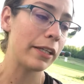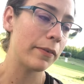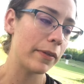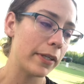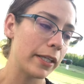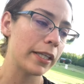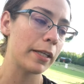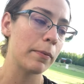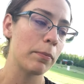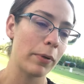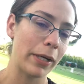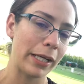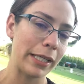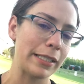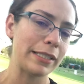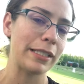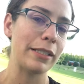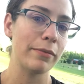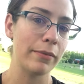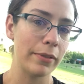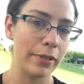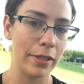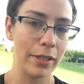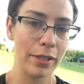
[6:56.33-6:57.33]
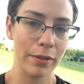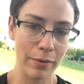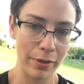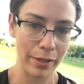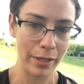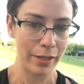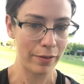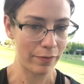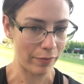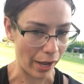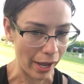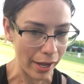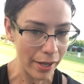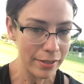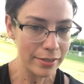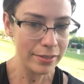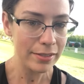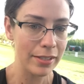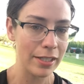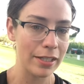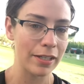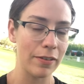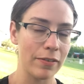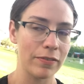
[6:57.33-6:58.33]
really pricey really, really
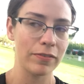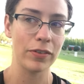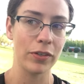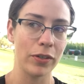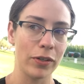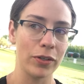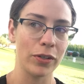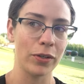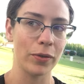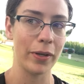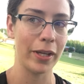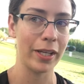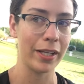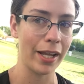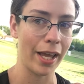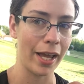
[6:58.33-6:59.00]
fast if you're doing